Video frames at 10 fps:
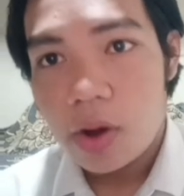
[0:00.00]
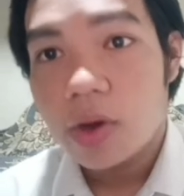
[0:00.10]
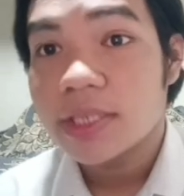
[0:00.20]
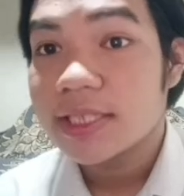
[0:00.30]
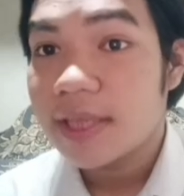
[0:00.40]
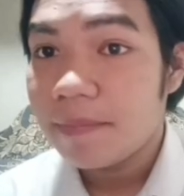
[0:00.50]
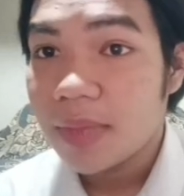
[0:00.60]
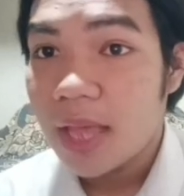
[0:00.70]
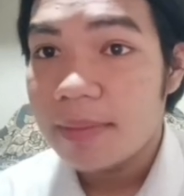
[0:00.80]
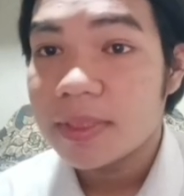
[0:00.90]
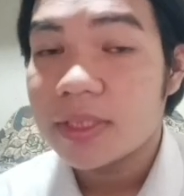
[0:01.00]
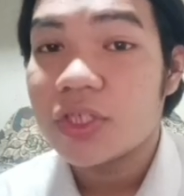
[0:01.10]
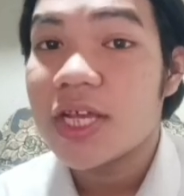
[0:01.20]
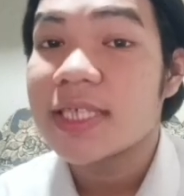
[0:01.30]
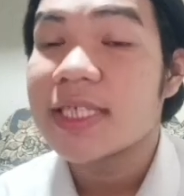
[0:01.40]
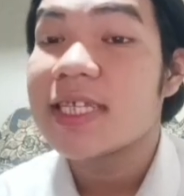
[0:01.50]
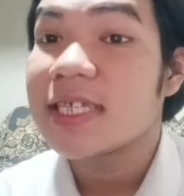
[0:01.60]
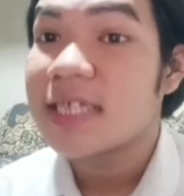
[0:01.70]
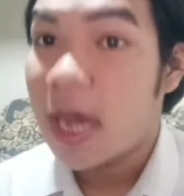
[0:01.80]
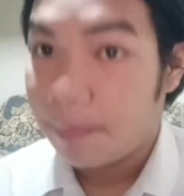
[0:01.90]
or sometimes just the
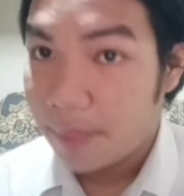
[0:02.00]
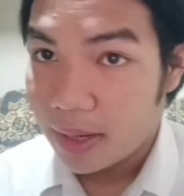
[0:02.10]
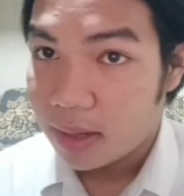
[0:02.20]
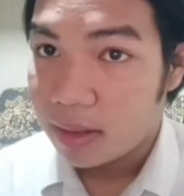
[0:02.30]
topic.